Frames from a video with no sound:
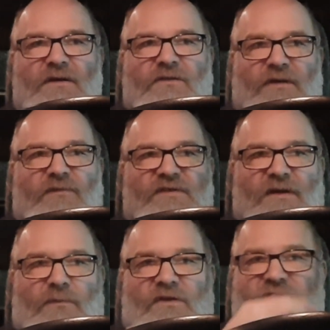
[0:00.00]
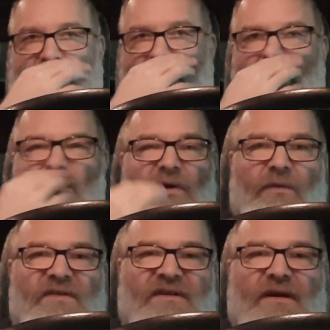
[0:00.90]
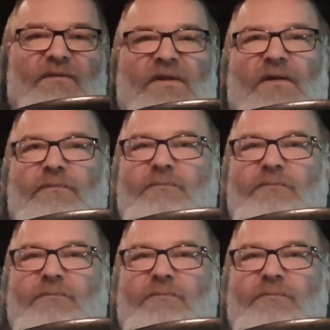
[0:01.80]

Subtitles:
She even said which car number it was and everything.